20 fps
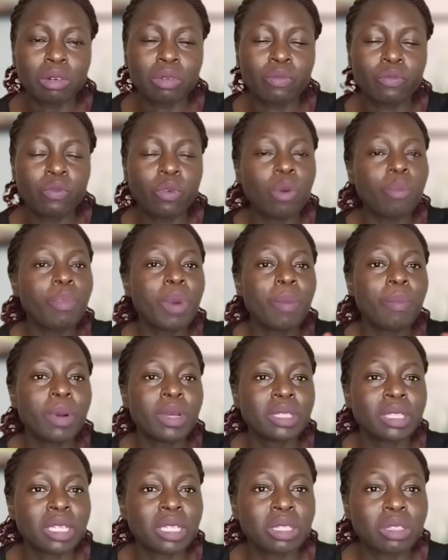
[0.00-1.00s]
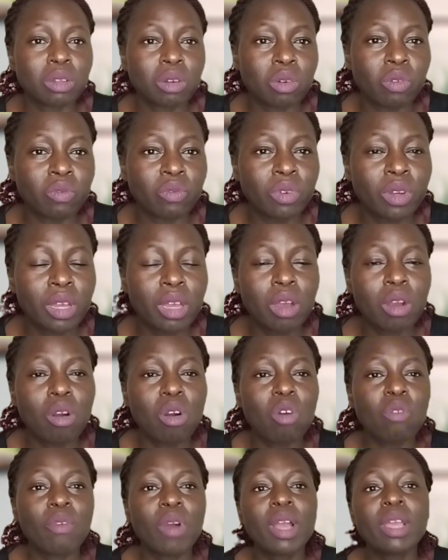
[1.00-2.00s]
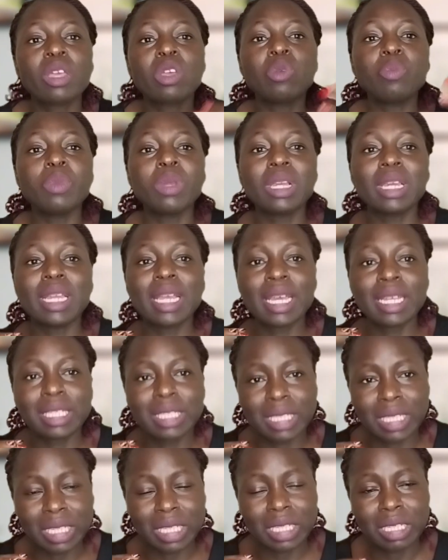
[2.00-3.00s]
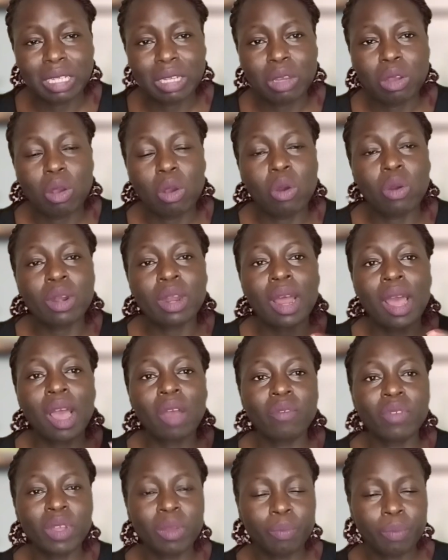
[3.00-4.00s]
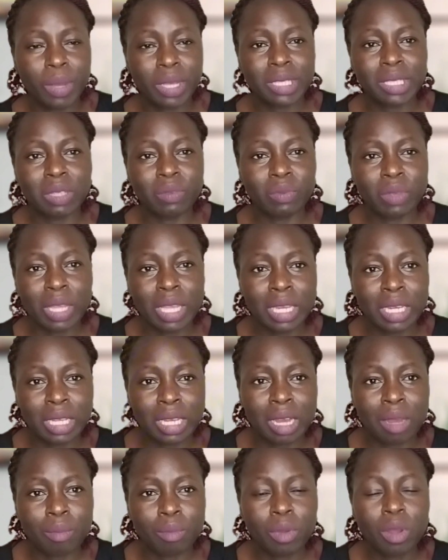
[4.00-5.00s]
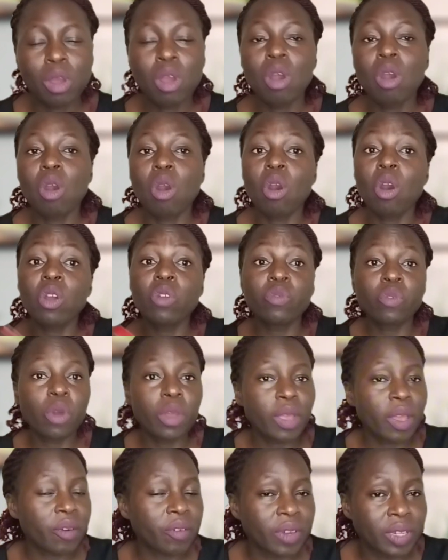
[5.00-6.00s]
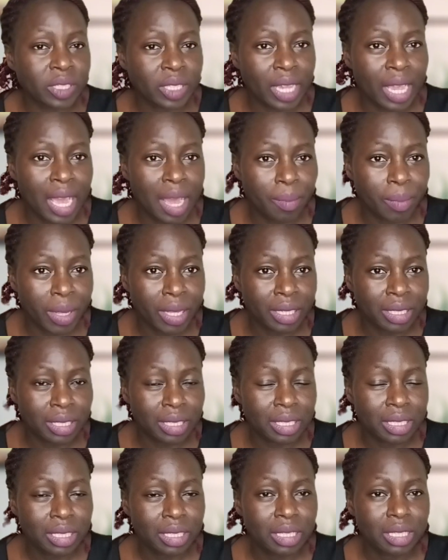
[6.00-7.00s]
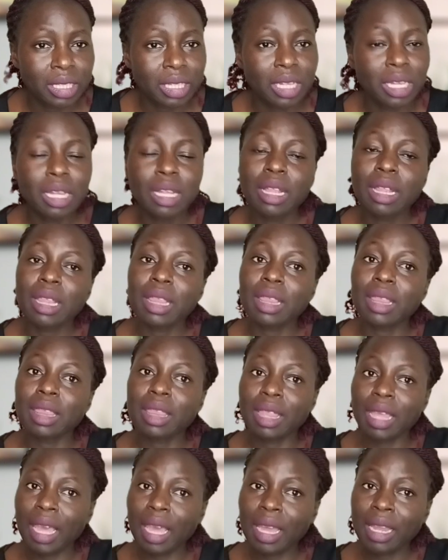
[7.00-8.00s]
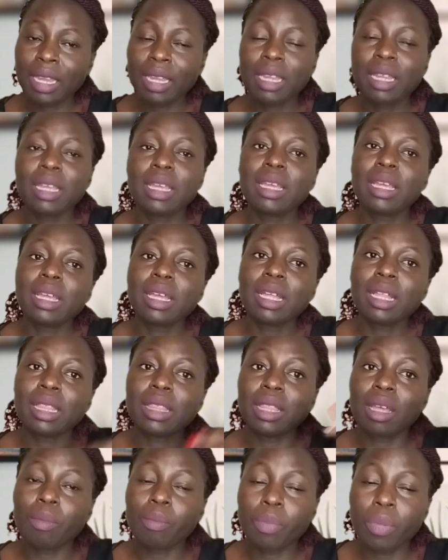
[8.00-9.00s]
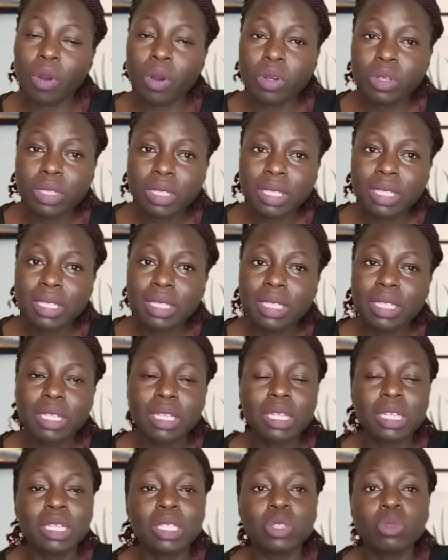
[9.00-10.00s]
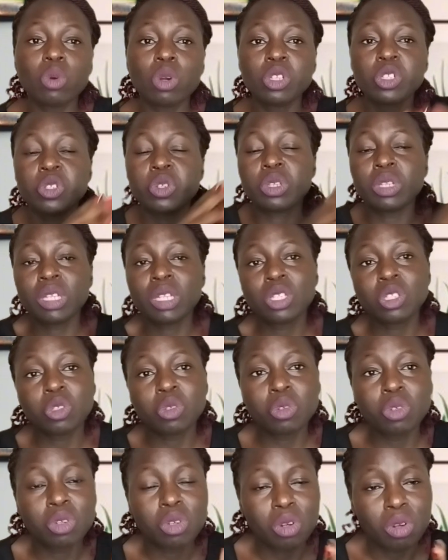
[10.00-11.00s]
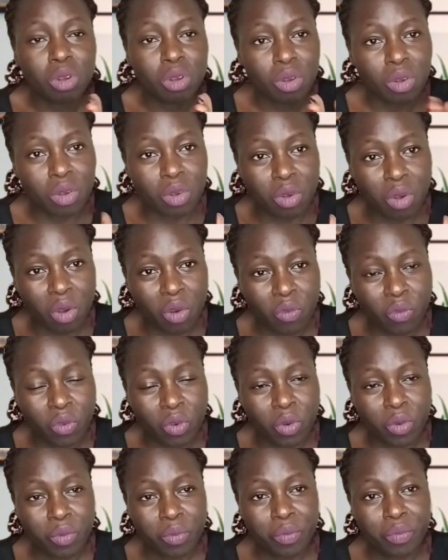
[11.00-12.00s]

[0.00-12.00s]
for purposes of accumulating or having passive income or for your retirement, then the bonds is what you need to go for.